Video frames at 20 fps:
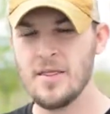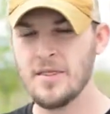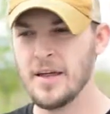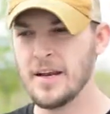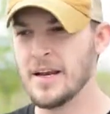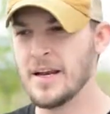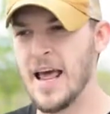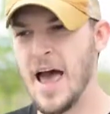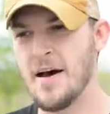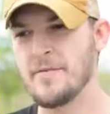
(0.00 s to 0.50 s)
They
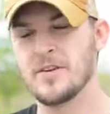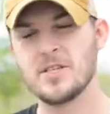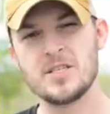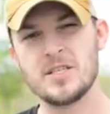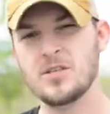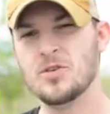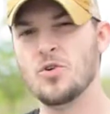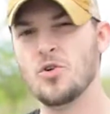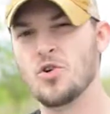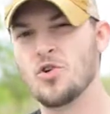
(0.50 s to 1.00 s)
didn't have a
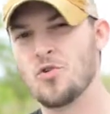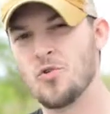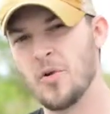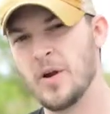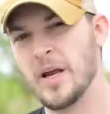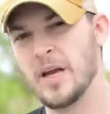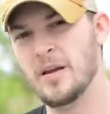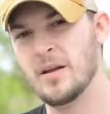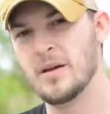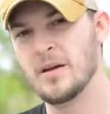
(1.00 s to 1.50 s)
single
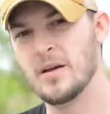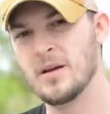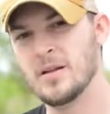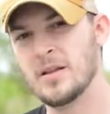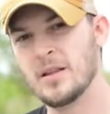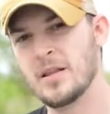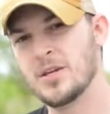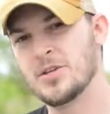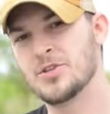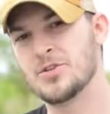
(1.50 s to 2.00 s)
creed
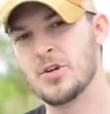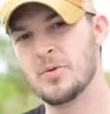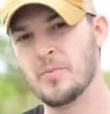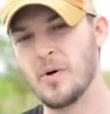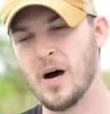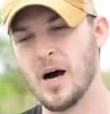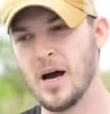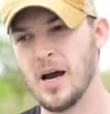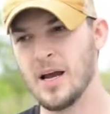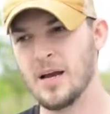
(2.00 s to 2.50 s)
that they stood
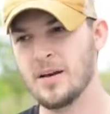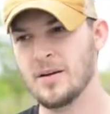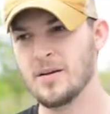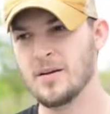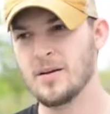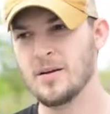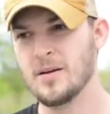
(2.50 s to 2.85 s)
behind.